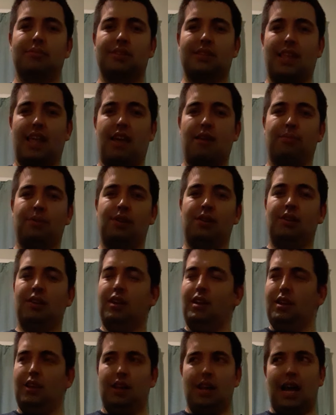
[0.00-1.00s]
stable,
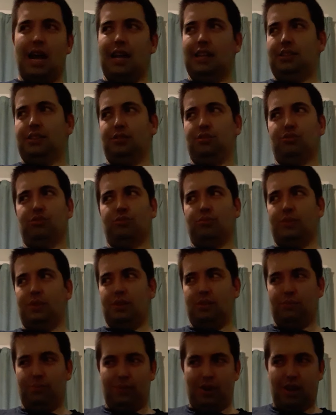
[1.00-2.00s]
as
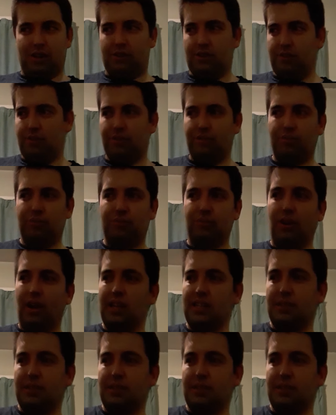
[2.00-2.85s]
usual. Nothing too, I